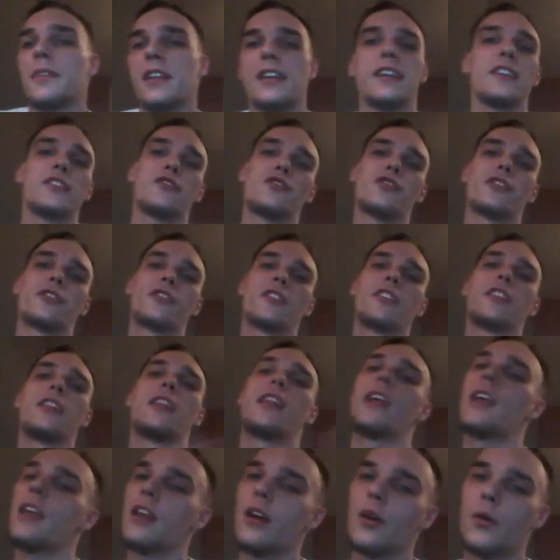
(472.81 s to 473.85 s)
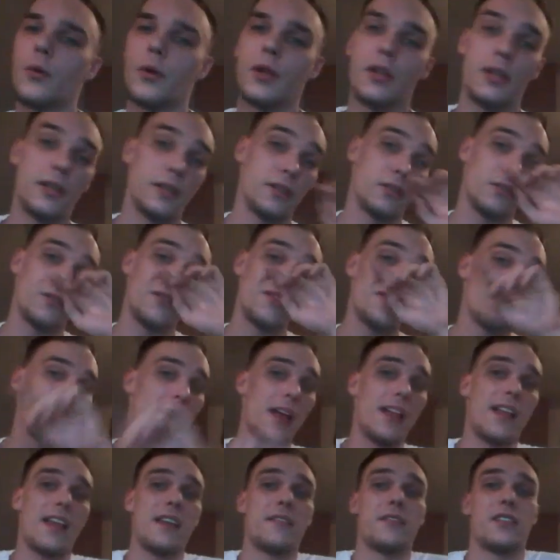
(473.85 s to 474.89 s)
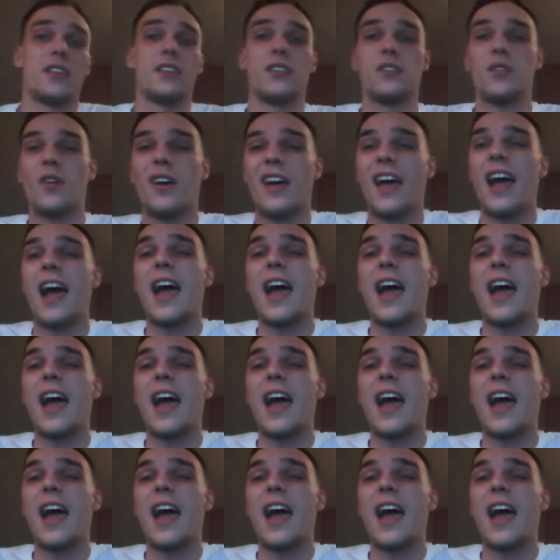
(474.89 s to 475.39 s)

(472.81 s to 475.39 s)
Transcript: It just literally threw my life in a toilet.